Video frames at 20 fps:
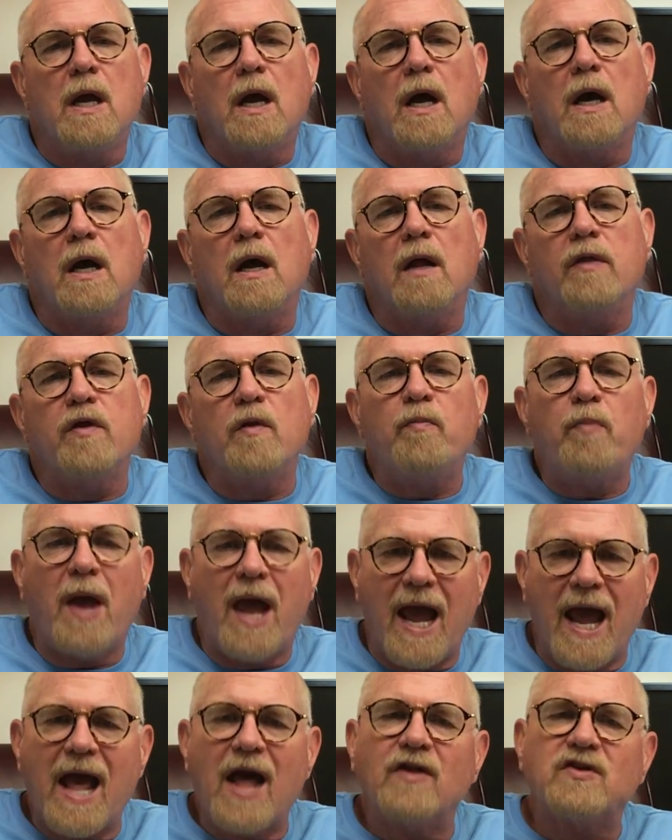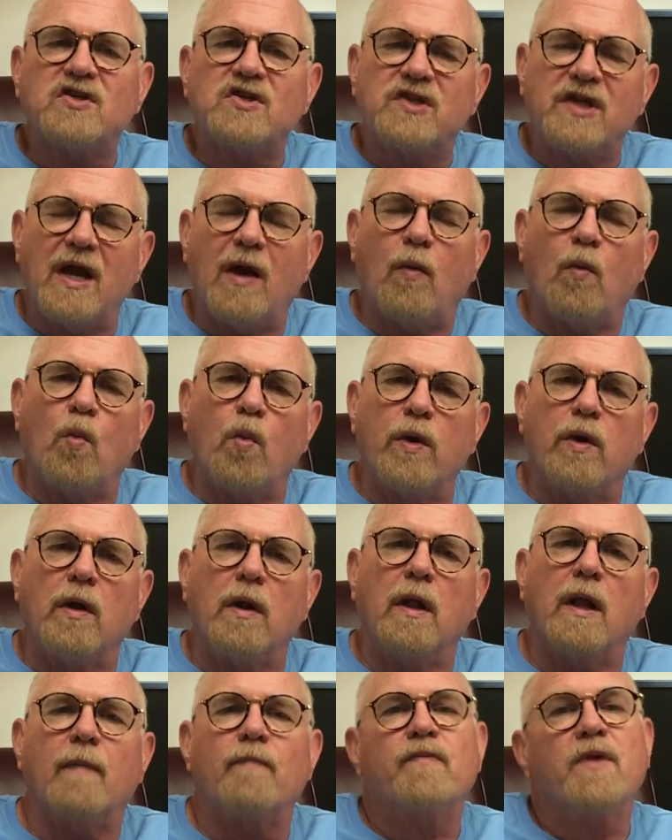paths that
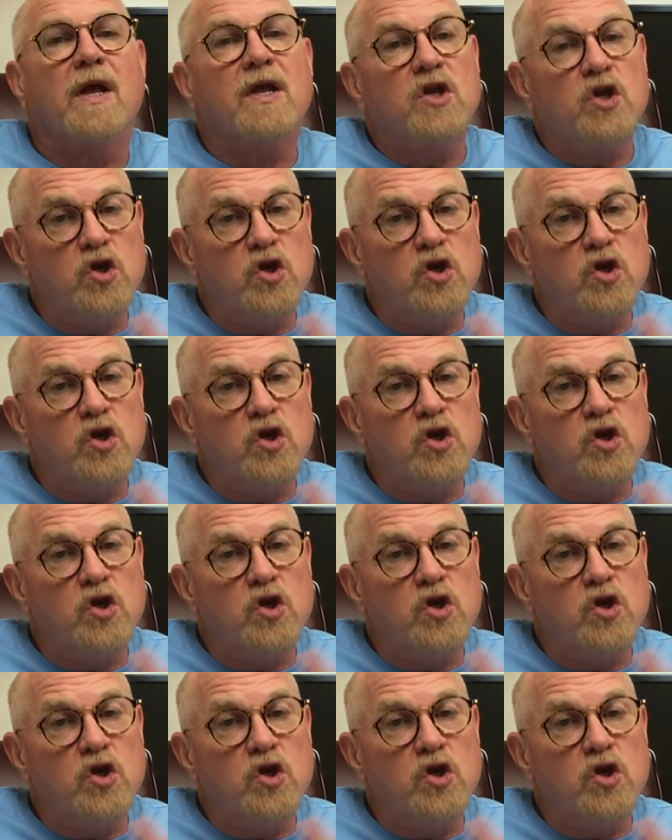will